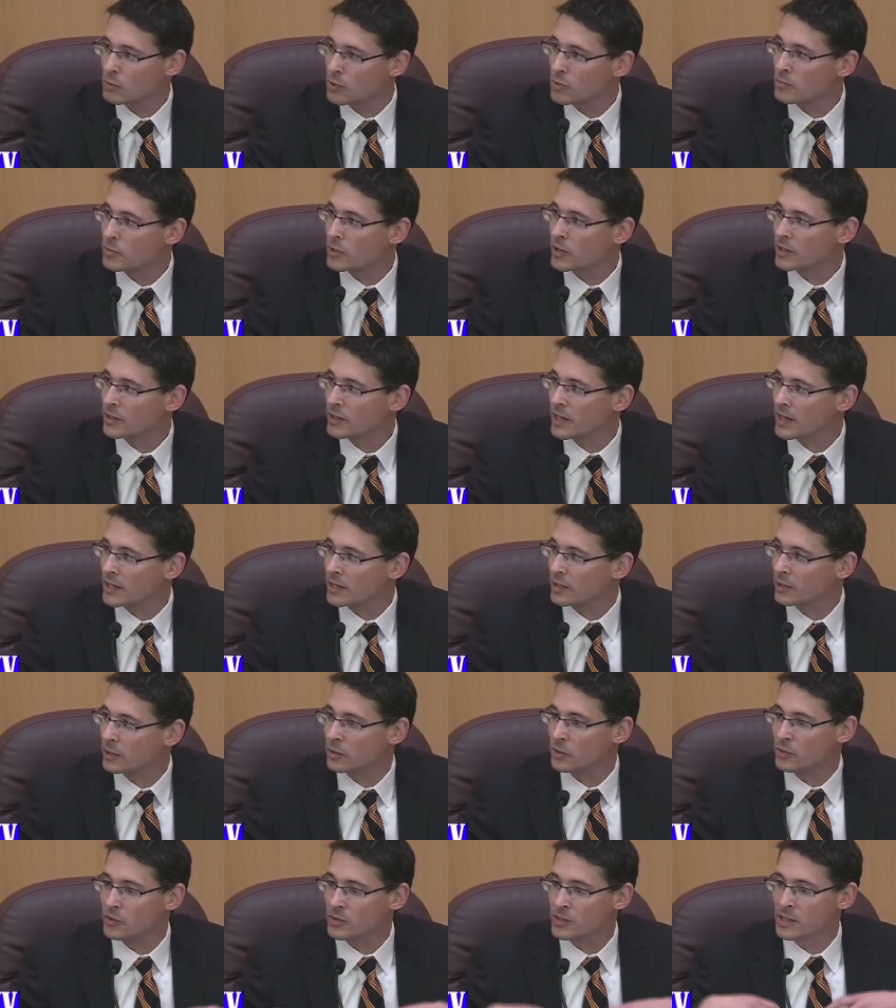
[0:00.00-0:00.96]
rubric that
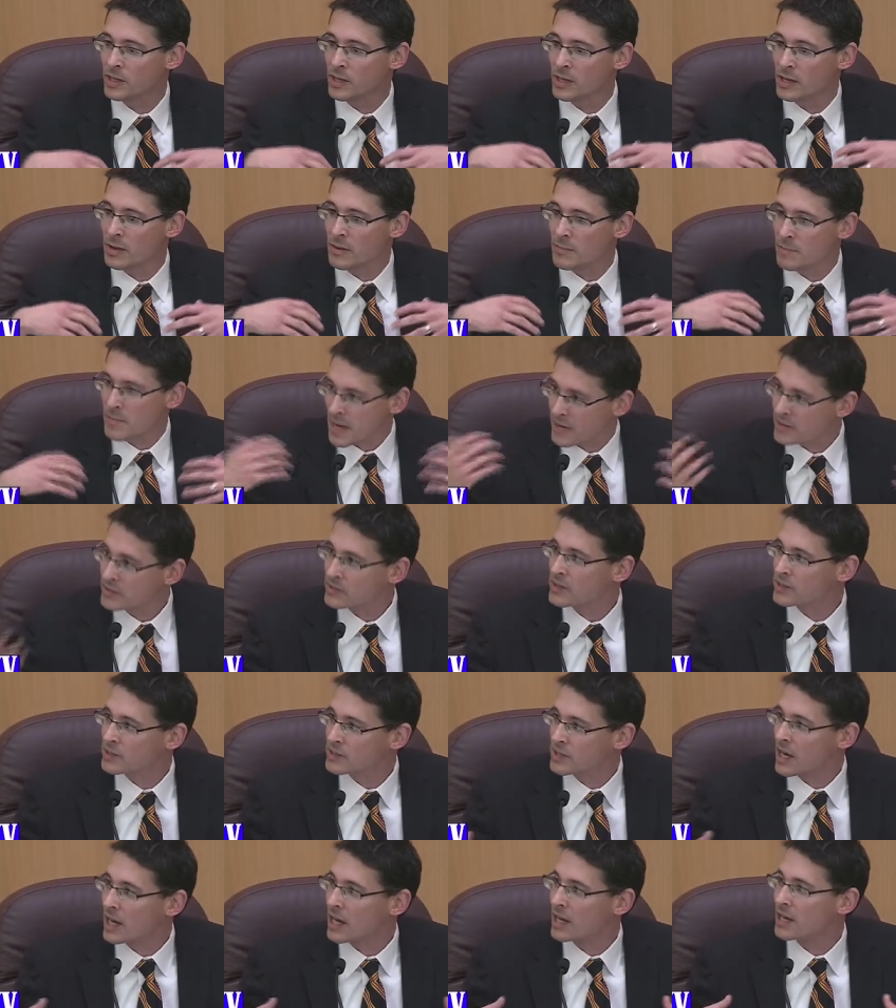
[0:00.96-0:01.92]
includes
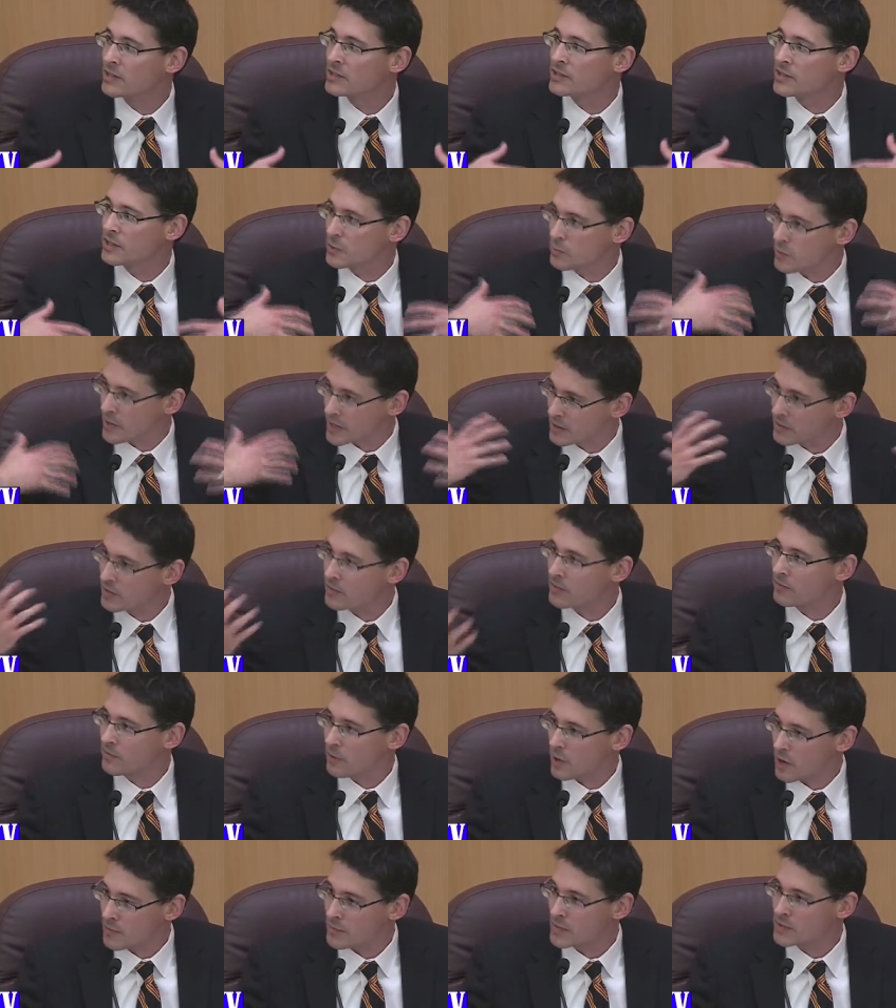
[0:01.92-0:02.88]
pesticides and the way that the
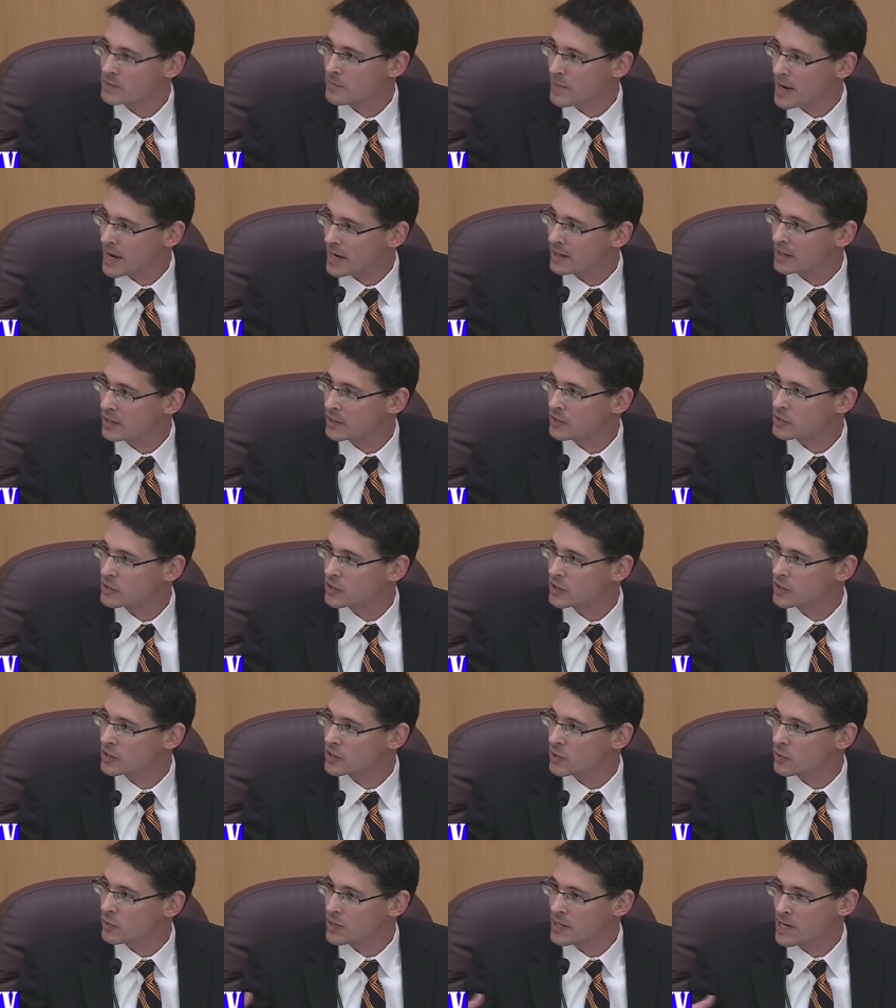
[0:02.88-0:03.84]
farm is managed. And
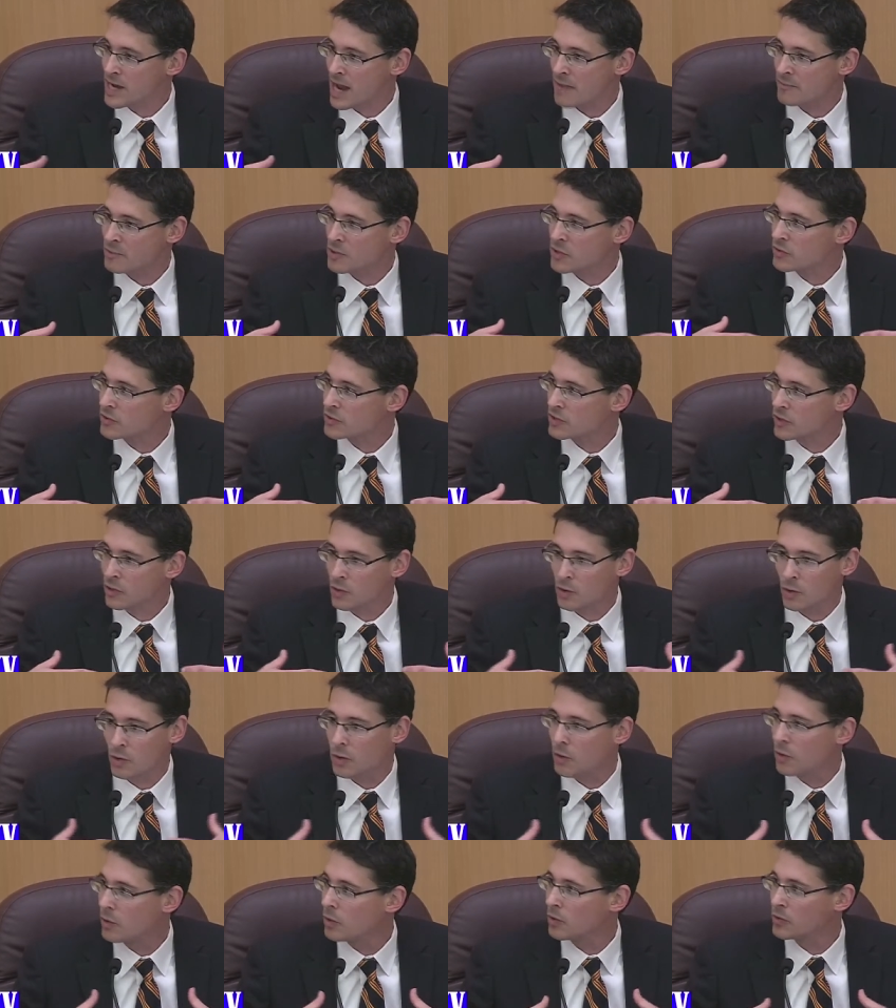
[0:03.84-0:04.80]
so it captures a
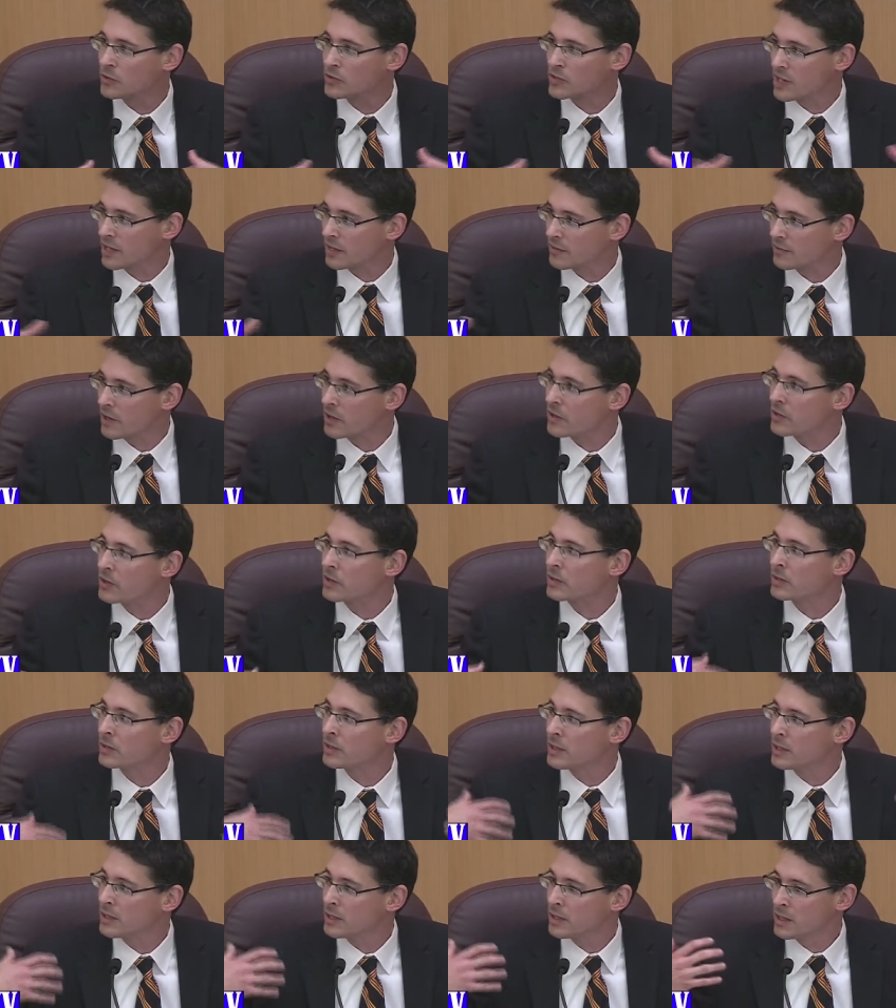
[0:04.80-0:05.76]
whole set of other
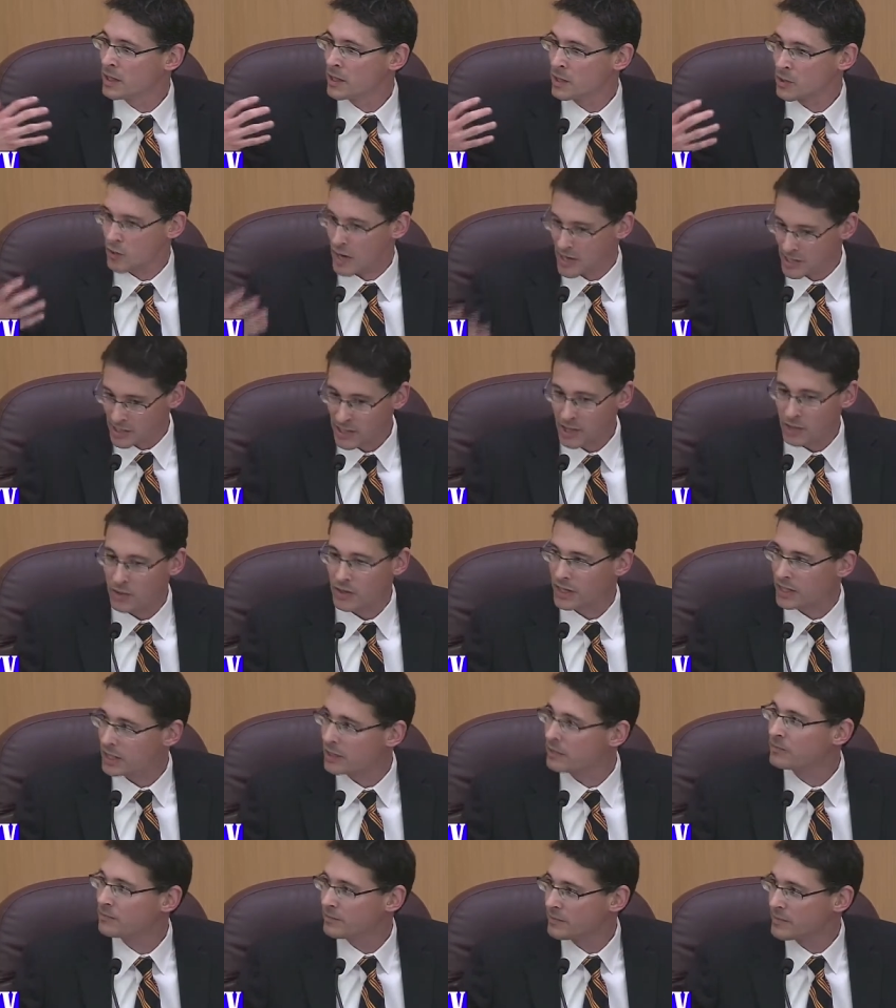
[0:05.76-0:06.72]

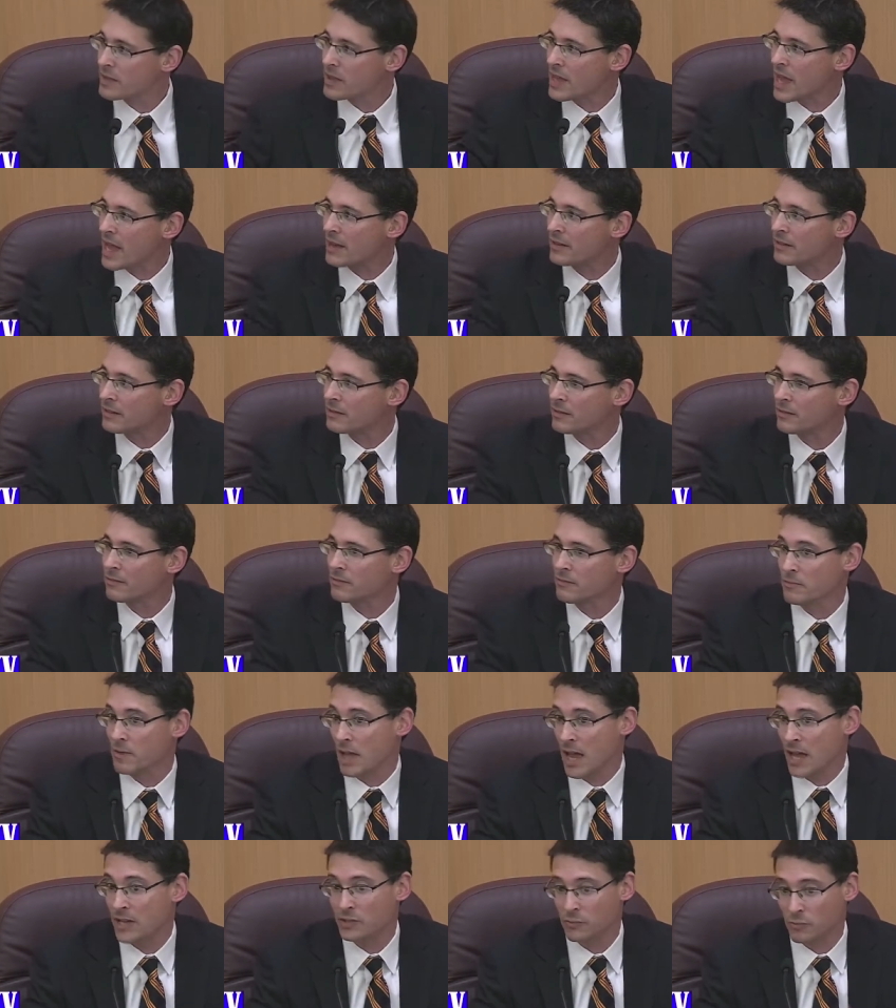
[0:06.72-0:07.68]
criteria that,
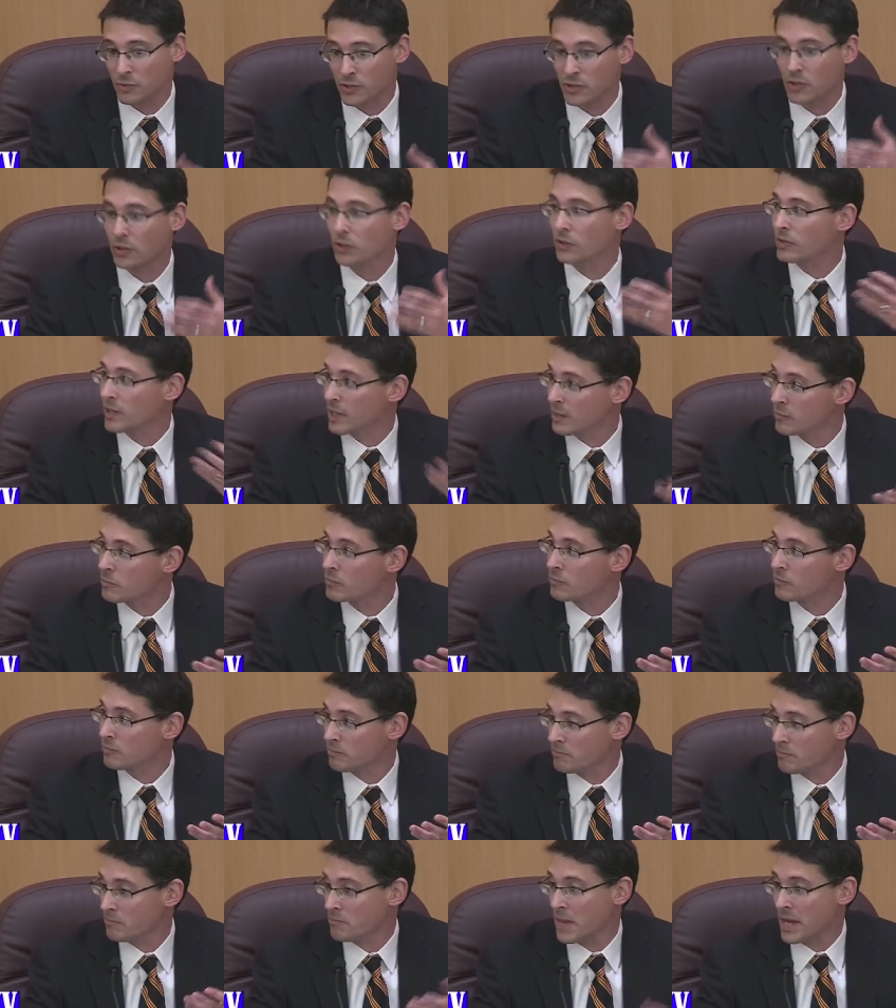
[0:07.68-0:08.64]
as a result, then
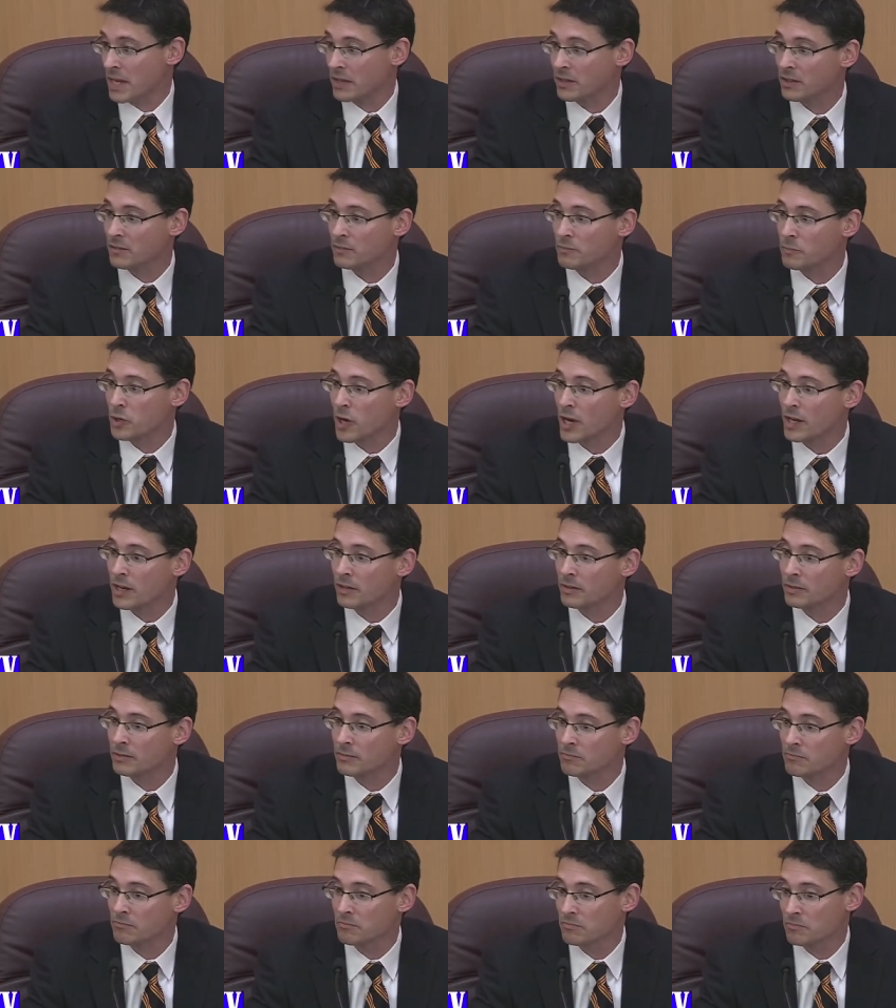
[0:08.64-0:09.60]
make the
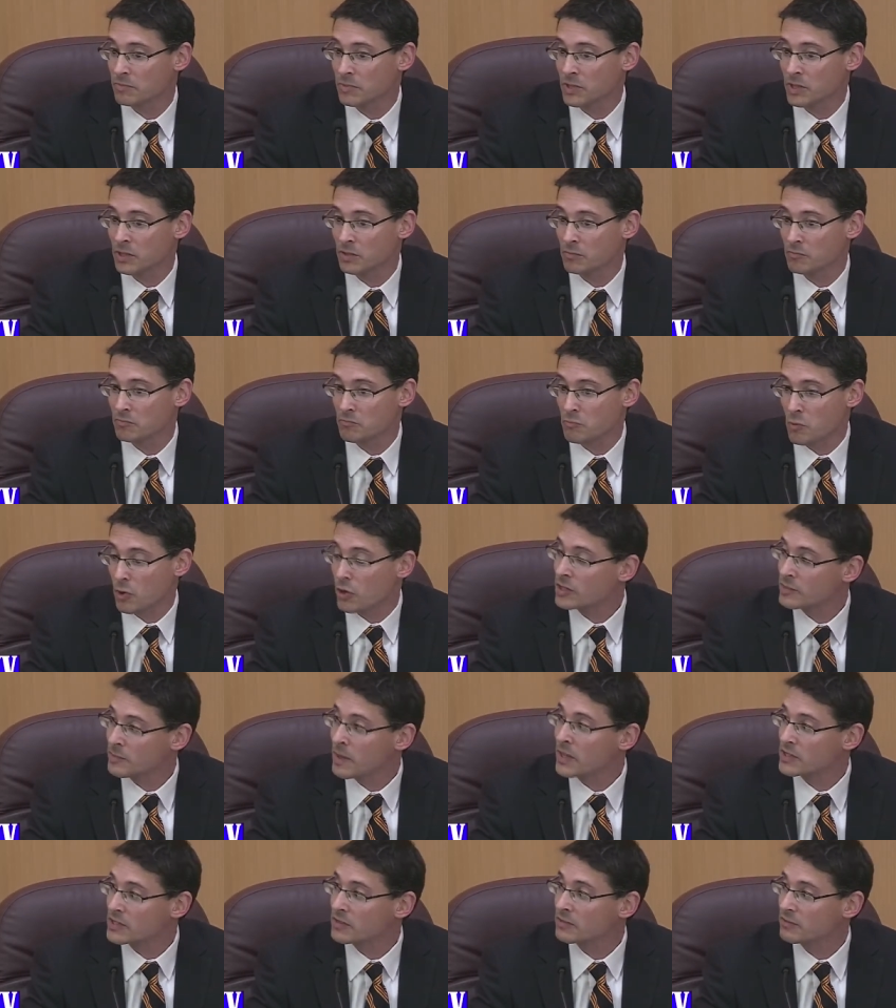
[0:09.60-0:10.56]
product more
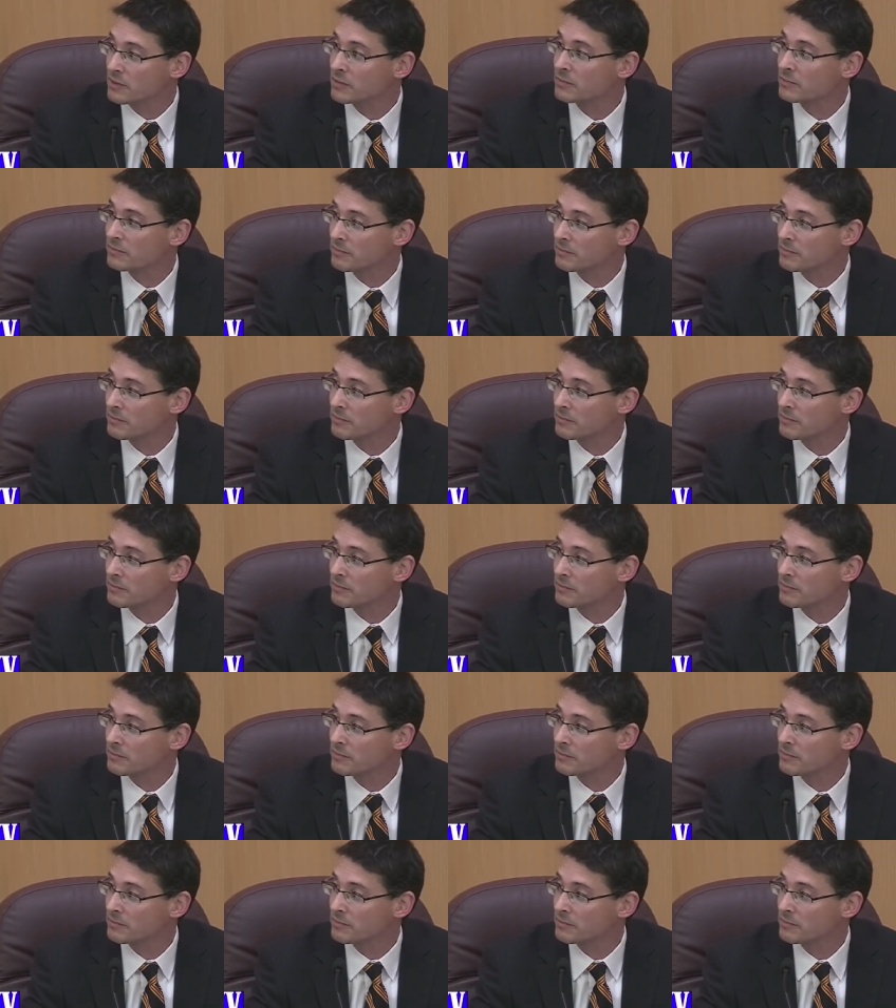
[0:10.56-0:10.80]
expensive.